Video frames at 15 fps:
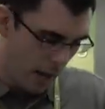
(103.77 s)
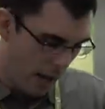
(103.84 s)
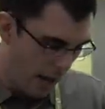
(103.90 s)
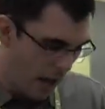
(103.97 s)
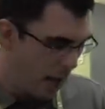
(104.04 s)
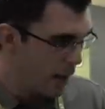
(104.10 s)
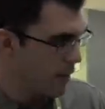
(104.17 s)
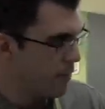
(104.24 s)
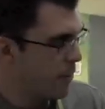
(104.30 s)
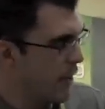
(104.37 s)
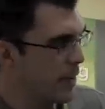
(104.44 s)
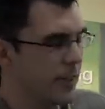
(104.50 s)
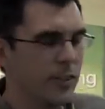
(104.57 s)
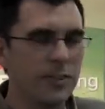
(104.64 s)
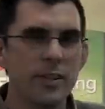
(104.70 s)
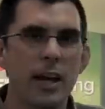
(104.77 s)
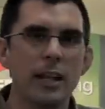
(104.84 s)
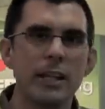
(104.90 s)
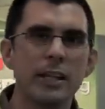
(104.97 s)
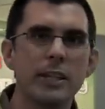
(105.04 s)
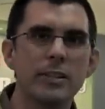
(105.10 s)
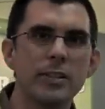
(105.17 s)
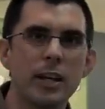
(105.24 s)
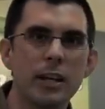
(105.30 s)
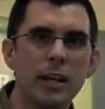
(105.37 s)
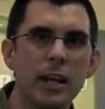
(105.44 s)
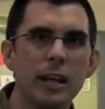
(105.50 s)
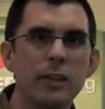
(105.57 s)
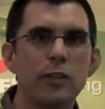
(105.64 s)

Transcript: uh, Ventus LED sight light.